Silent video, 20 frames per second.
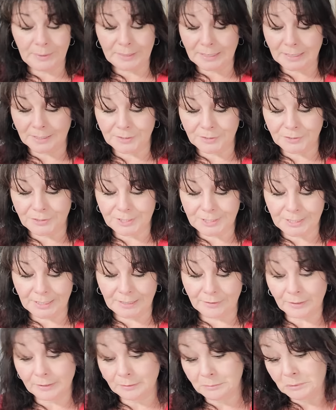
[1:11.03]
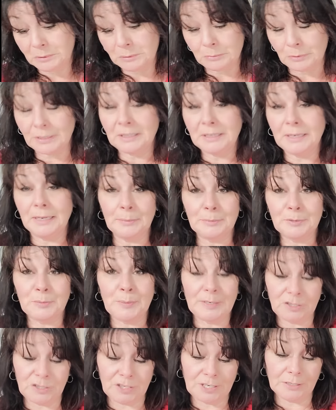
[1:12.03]
because uh, it really helps
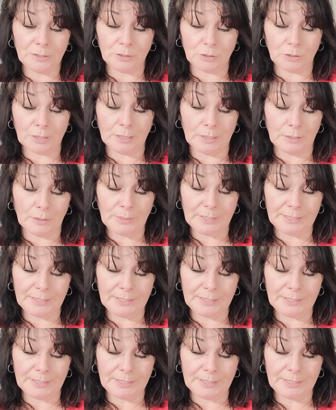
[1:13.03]
my channel grow.